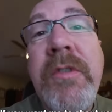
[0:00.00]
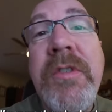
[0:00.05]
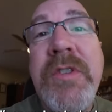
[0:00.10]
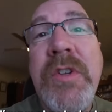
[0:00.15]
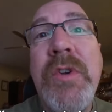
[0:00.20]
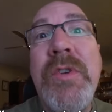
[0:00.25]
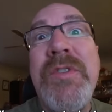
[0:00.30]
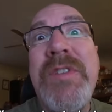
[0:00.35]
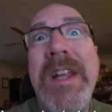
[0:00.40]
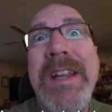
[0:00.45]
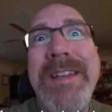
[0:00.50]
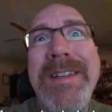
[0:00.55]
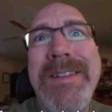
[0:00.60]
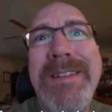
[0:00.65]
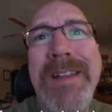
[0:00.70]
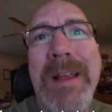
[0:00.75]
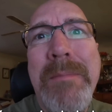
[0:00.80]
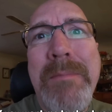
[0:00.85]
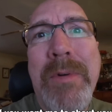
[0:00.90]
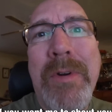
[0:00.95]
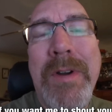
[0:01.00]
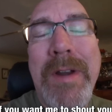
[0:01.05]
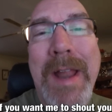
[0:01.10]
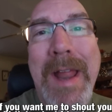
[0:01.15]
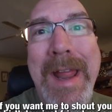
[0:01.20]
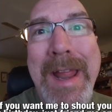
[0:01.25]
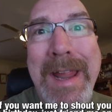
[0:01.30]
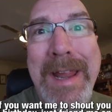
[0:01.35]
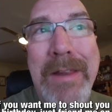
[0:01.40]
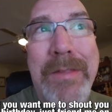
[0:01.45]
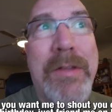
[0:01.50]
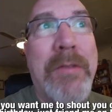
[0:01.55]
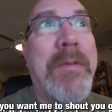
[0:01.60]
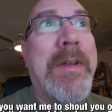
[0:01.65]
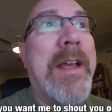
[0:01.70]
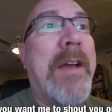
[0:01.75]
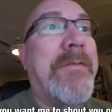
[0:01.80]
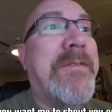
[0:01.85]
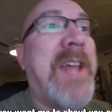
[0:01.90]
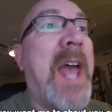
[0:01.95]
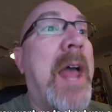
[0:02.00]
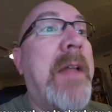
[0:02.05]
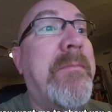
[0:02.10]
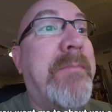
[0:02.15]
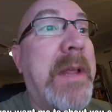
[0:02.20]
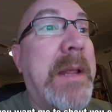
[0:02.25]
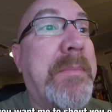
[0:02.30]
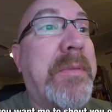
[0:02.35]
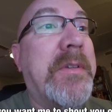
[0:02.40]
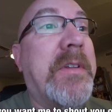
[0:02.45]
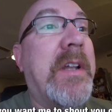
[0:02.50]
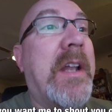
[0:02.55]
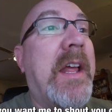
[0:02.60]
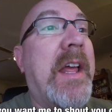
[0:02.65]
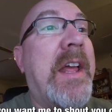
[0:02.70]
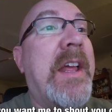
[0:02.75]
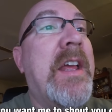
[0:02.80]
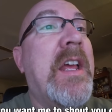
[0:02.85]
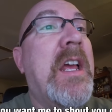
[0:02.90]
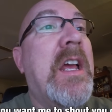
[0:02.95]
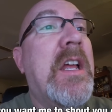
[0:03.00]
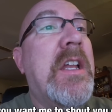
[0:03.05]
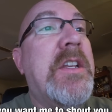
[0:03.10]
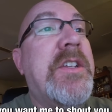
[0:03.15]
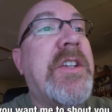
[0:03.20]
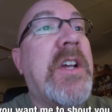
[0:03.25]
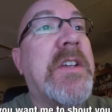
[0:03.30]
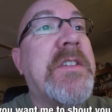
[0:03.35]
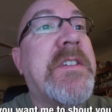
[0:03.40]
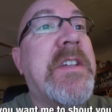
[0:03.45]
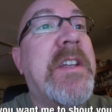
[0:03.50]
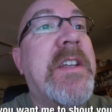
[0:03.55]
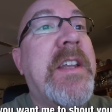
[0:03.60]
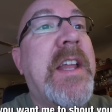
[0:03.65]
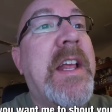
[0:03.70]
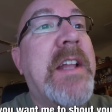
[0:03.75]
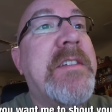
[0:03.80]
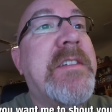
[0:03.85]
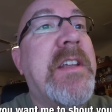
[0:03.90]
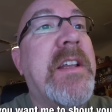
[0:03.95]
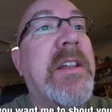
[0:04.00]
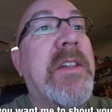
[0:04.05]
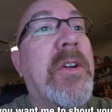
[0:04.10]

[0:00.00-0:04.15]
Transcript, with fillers: for Tuesday, December 8th. And we have 10 people today. Justin, Nancy,